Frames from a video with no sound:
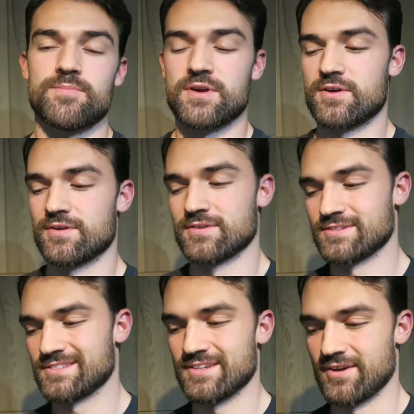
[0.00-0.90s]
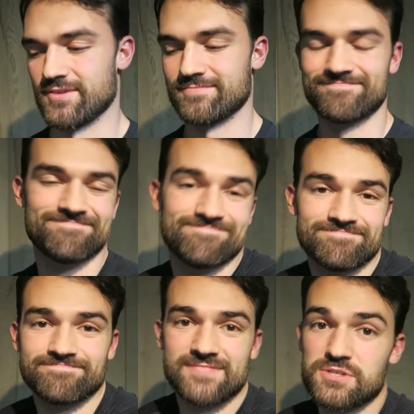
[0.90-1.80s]
because, you know,
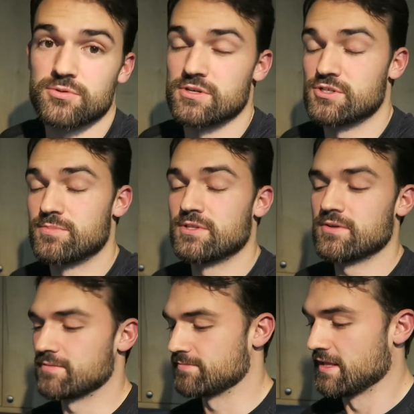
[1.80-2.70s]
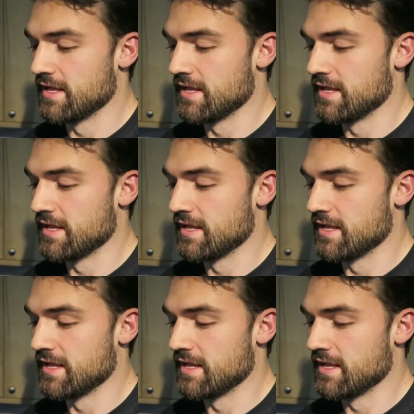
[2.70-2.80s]
that's what you should be doing.